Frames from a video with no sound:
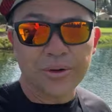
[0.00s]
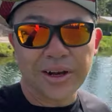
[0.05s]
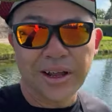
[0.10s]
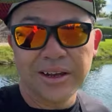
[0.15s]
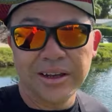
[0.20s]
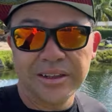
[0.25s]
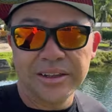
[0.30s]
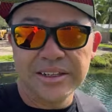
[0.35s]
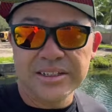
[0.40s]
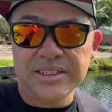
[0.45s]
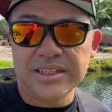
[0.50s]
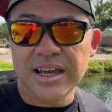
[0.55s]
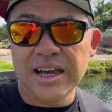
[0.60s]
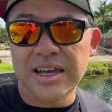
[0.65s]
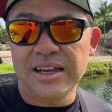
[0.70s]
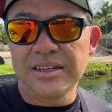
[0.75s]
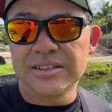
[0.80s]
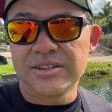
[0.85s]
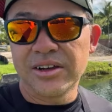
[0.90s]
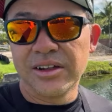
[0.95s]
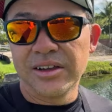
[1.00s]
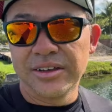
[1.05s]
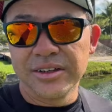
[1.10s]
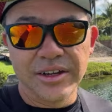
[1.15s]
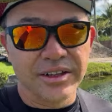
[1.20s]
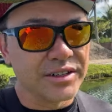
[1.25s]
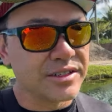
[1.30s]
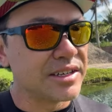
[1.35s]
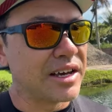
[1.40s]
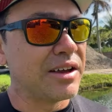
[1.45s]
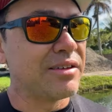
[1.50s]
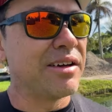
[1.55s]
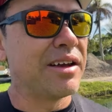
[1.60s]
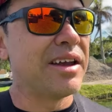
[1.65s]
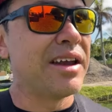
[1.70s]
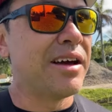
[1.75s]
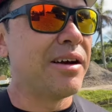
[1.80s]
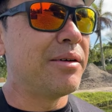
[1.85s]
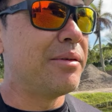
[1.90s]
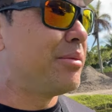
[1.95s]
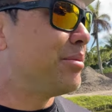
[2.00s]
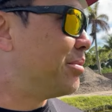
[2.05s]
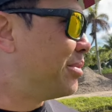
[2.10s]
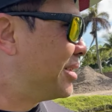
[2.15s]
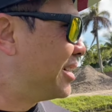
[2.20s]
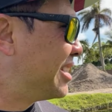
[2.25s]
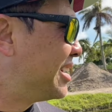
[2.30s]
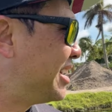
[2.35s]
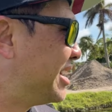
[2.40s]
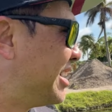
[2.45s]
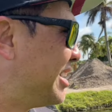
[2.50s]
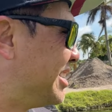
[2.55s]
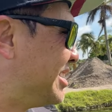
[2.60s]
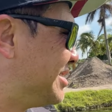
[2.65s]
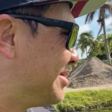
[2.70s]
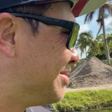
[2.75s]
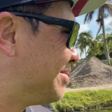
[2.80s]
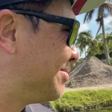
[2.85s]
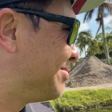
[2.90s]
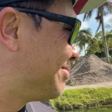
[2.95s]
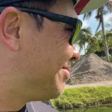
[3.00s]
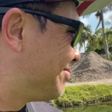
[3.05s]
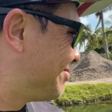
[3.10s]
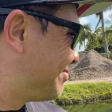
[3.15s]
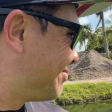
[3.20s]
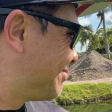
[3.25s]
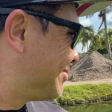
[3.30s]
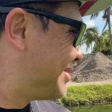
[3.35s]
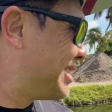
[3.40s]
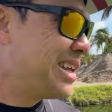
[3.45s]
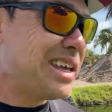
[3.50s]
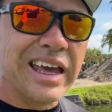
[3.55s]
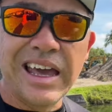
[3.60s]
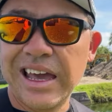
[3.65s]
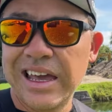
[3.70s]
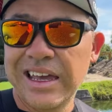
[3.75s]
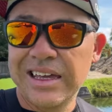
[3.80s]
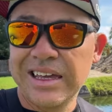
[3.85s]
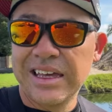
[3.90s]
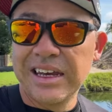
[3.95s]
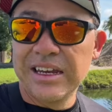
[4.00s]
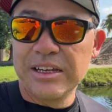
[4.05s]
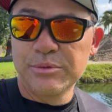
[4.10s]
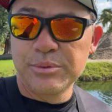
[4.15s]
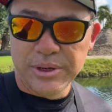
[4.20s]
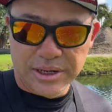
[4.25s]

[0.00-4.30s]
on on this side. It's all on the other side right now. But uh, hey, it is what